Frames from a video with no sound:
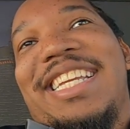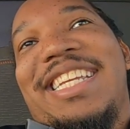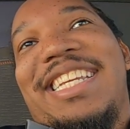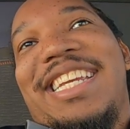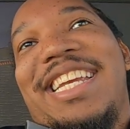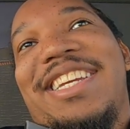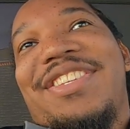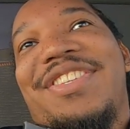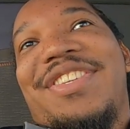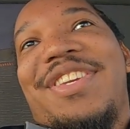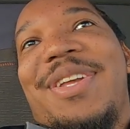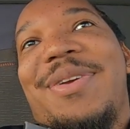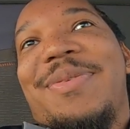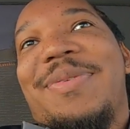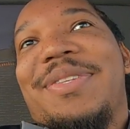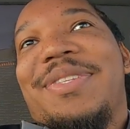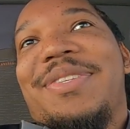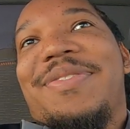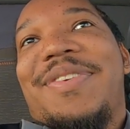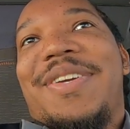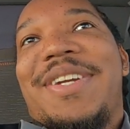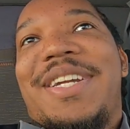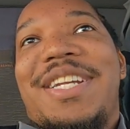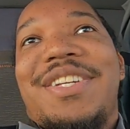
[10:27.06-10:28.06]
yesterday was
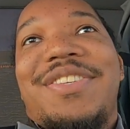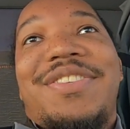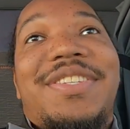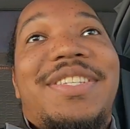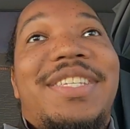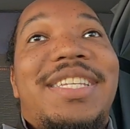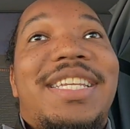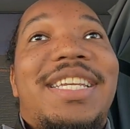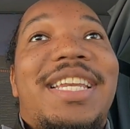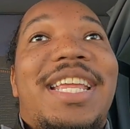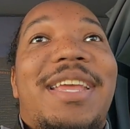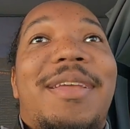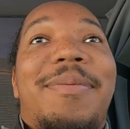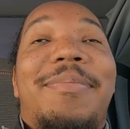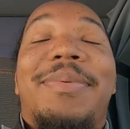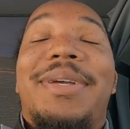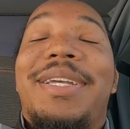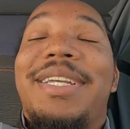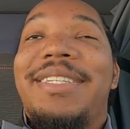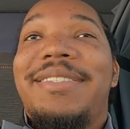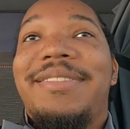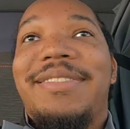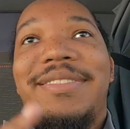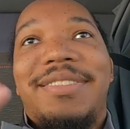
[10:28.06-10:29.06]
a very interesting day,
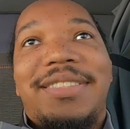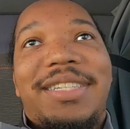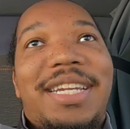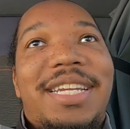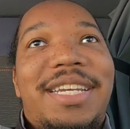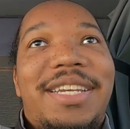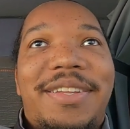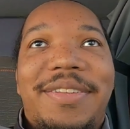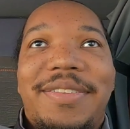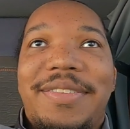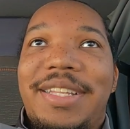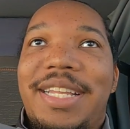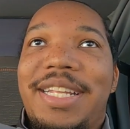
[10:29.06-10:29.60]
but you know,